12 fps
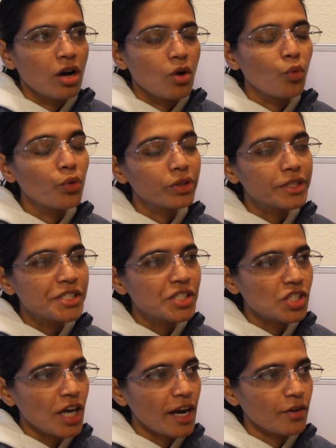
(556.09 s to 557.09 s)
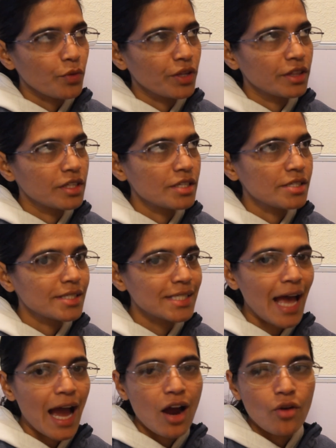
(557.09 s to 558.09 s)
we'll start with the
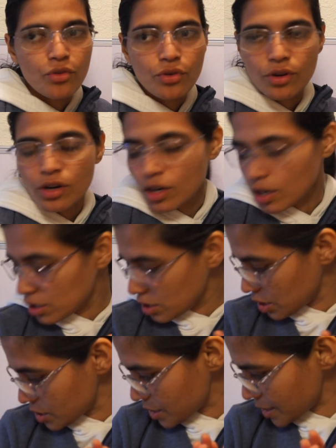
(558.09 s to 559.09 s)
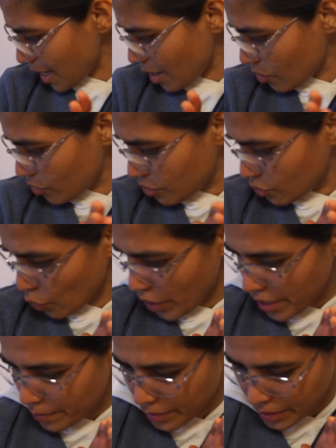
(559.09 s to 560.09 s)
sound
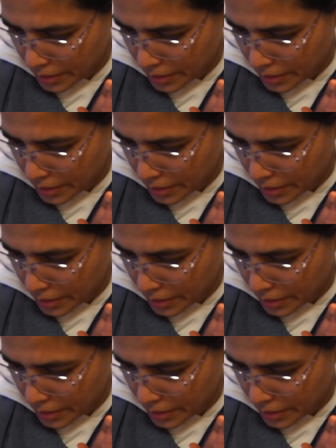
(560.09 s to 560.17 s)
wave.